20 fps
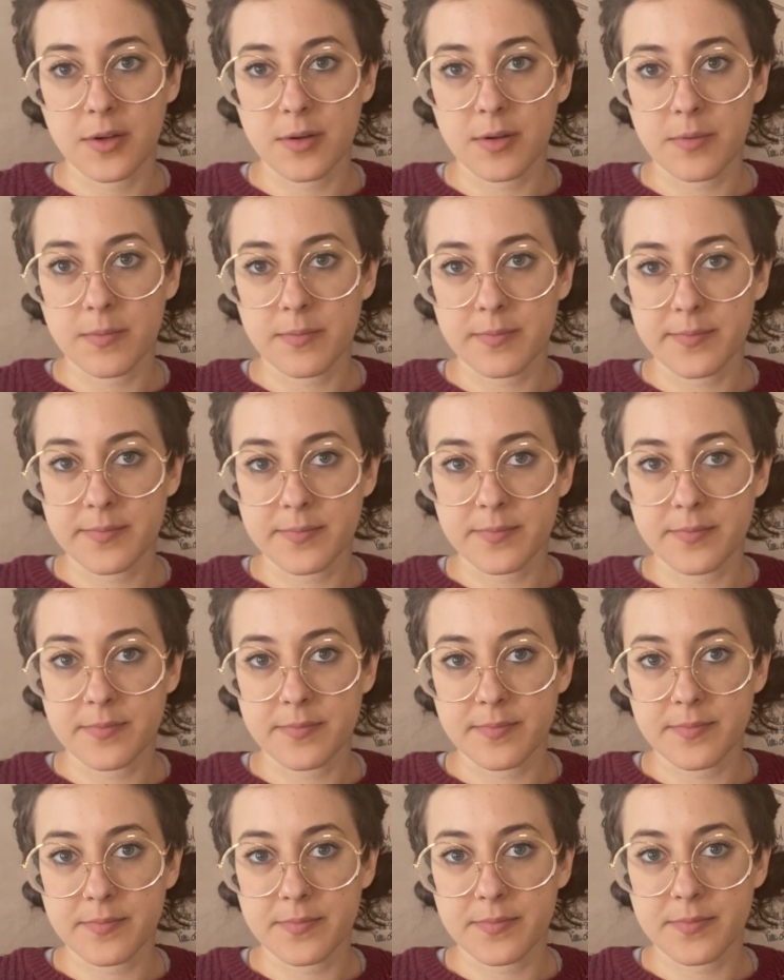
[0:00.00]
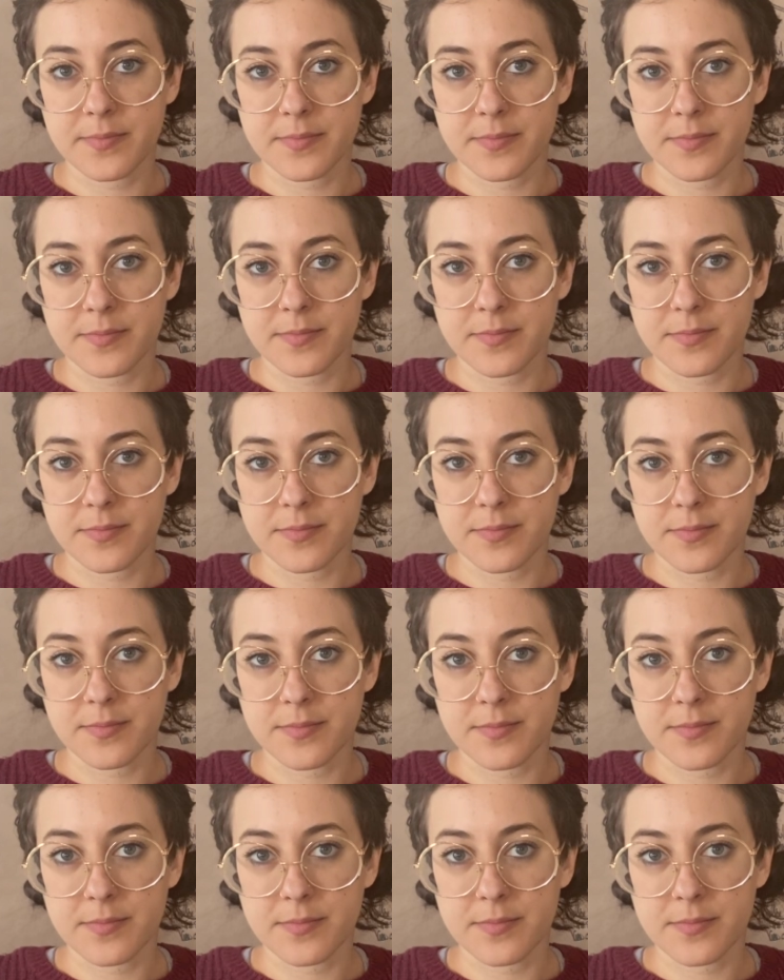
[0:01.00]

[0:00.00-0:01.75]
(no one is talking)